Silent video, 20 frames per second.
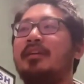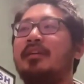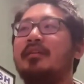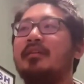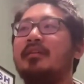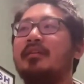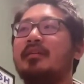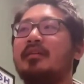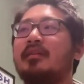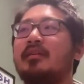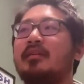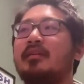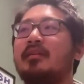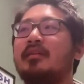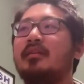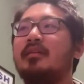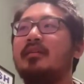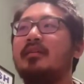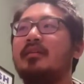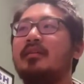think
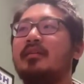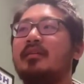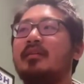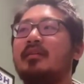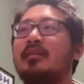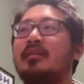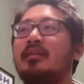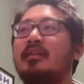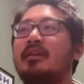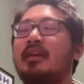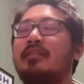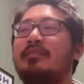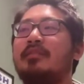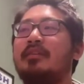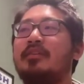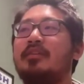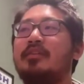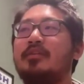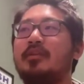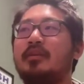if
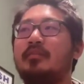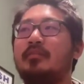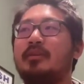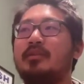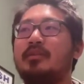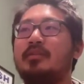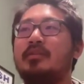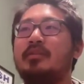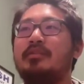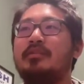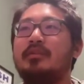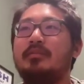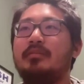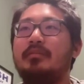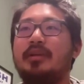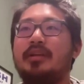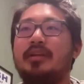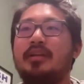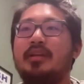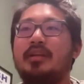they're doing a bunch of different
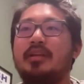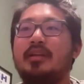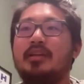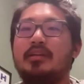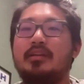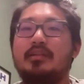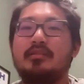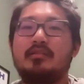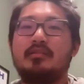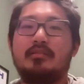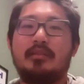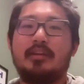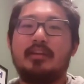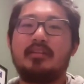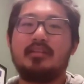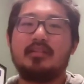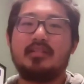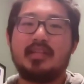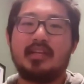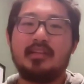media, it needs to
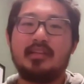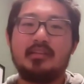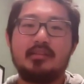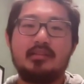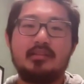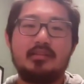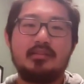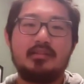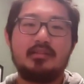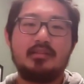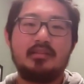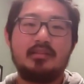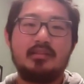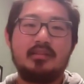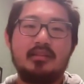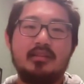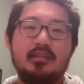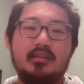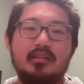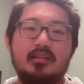make sense.
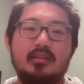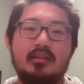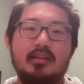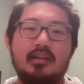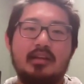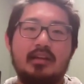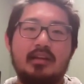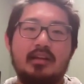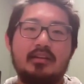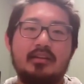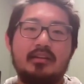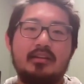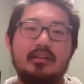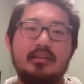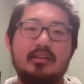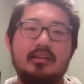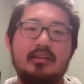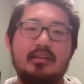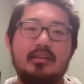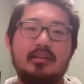Like,
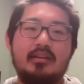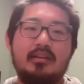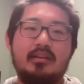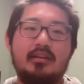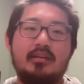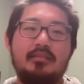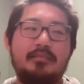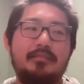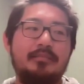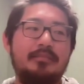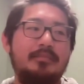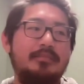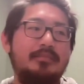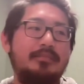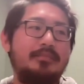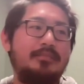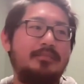yeah,